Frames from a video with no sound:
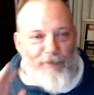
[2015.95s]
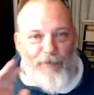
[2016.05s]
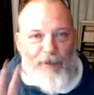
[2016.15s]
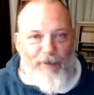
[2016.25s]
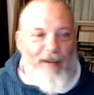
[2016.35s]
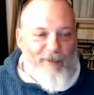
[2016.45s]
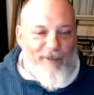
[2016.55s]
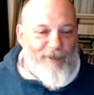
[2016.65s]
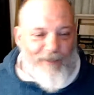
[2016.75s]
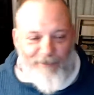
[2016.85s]
You've been around
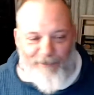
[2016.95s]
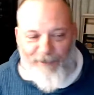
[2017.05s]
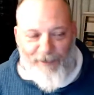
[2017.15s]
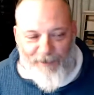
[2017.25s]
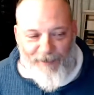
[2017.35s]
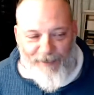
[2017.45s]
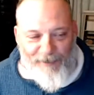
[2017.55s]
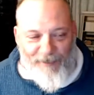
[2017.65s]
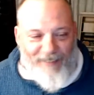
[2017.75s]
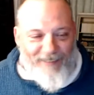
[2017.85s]
long enough to know
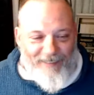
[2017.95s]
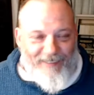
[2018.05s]
this, right?